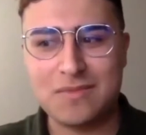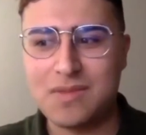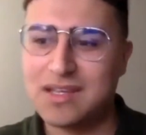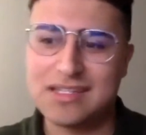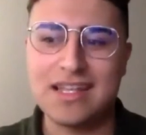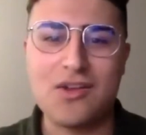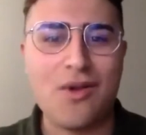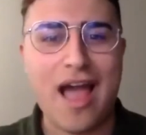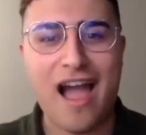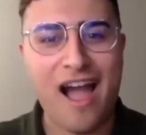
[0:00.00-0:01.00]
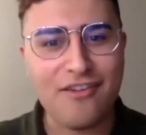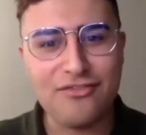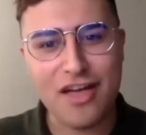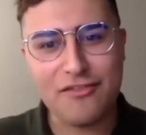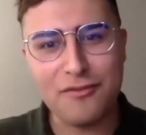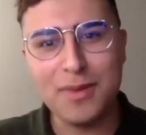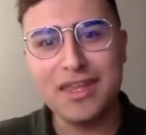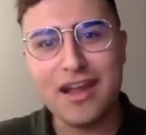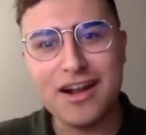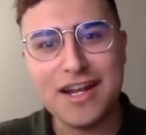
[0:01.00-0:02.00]
because they don't have that
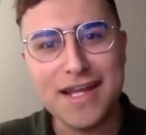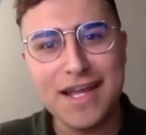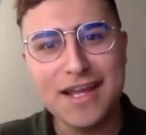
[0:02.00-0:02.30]
familiarity.